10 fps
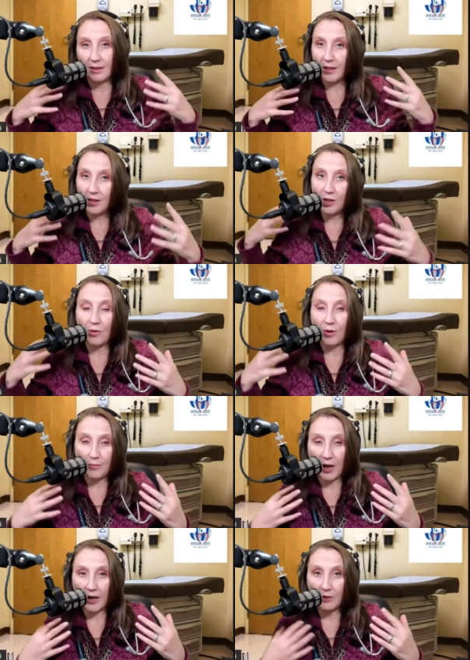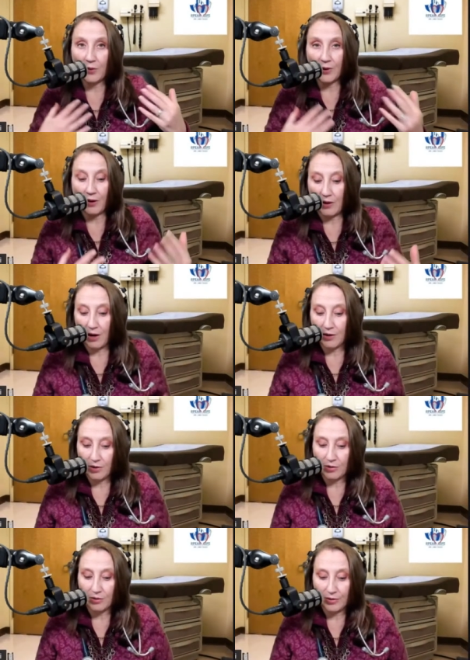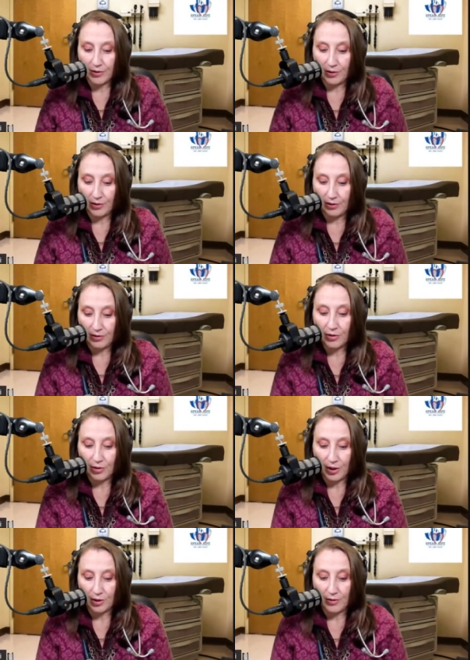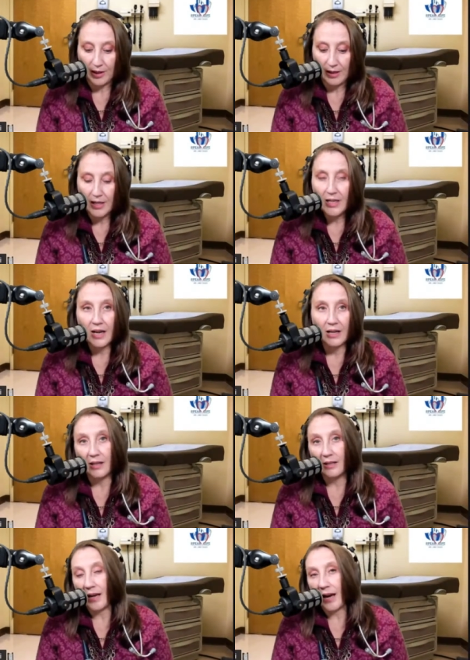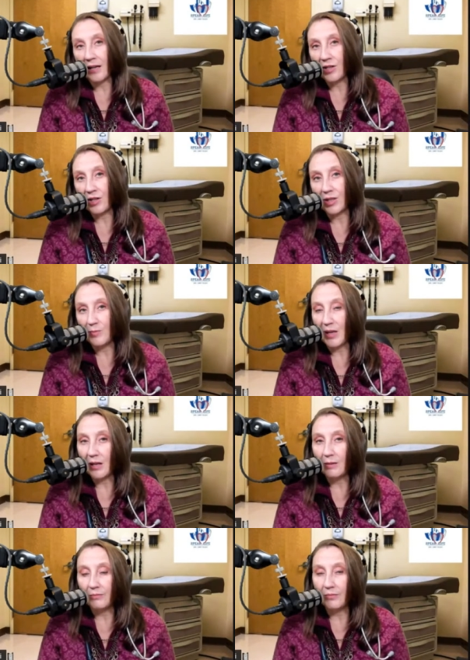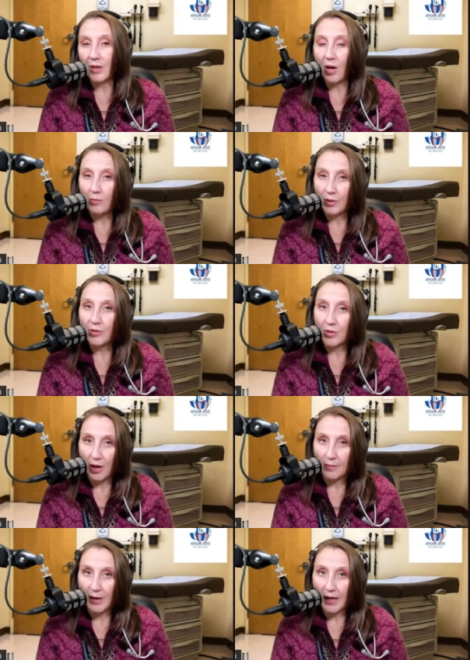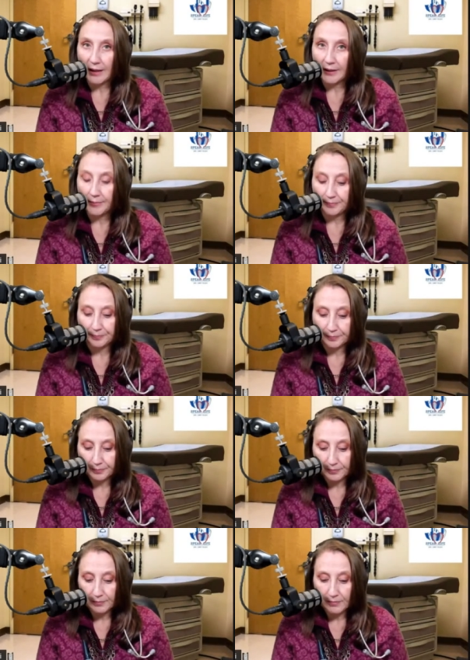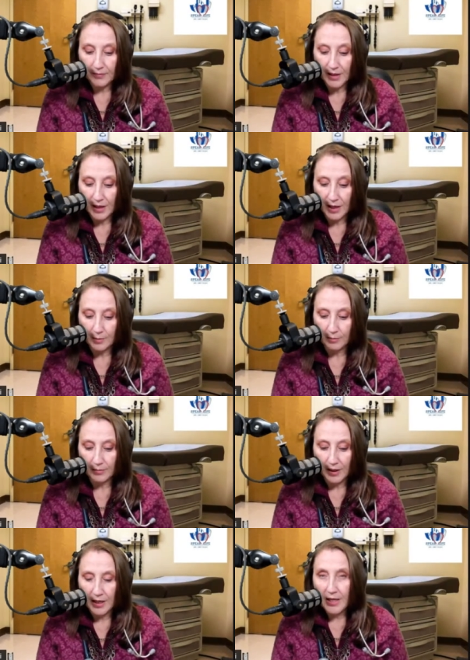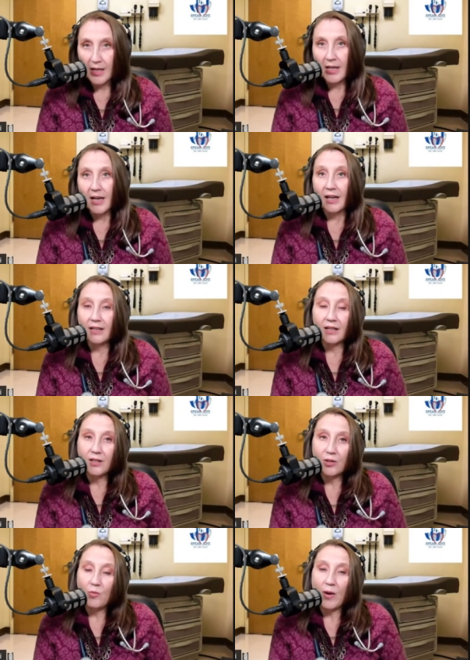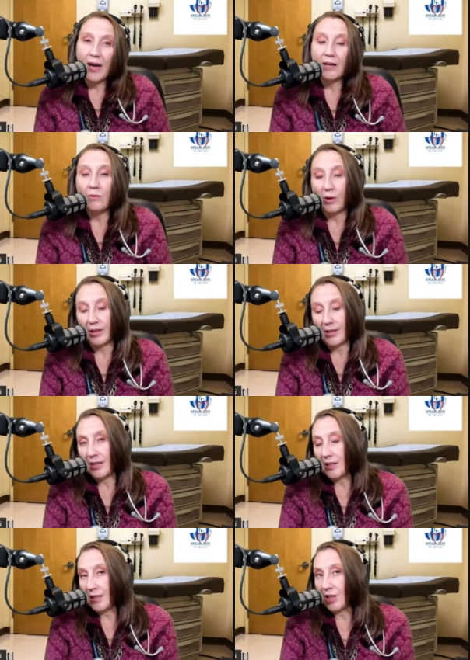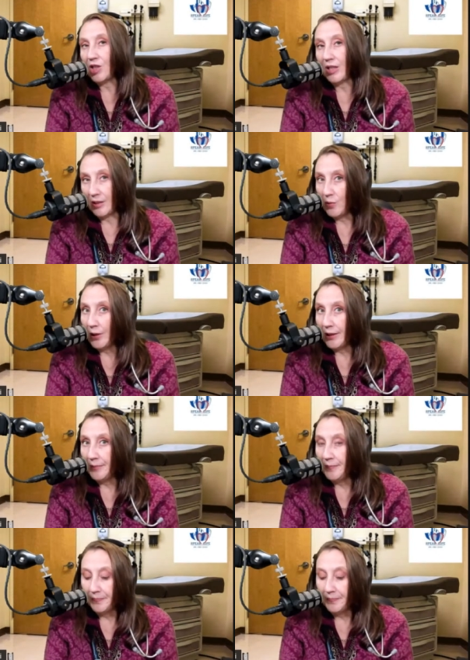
into our mind with our neural circuitry. And then the actions become almost automatic. And that's the way it works in addiction as well.